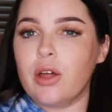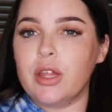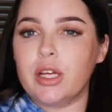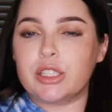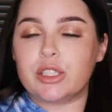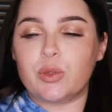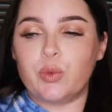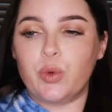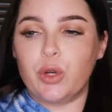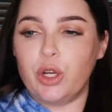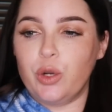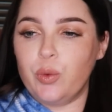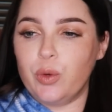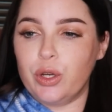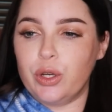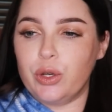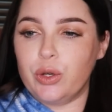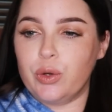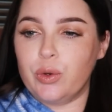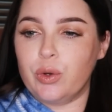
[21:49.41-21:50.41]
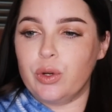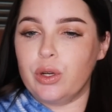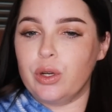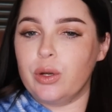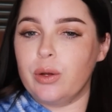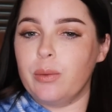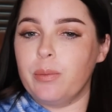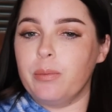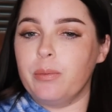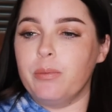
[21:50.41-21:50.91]
all this woo-woo,
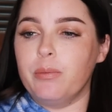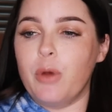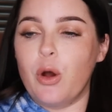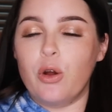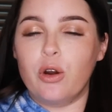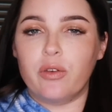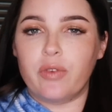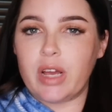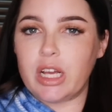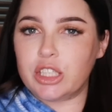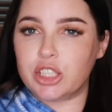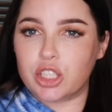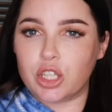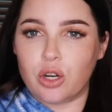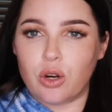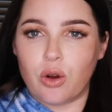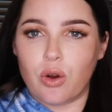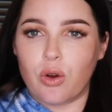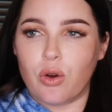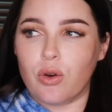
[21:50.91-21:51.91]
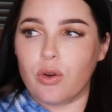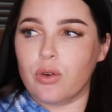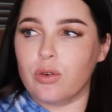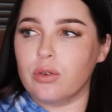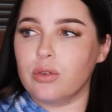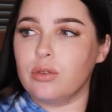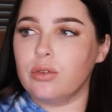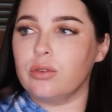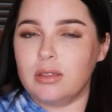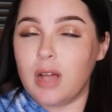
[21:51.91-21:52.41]
motivational,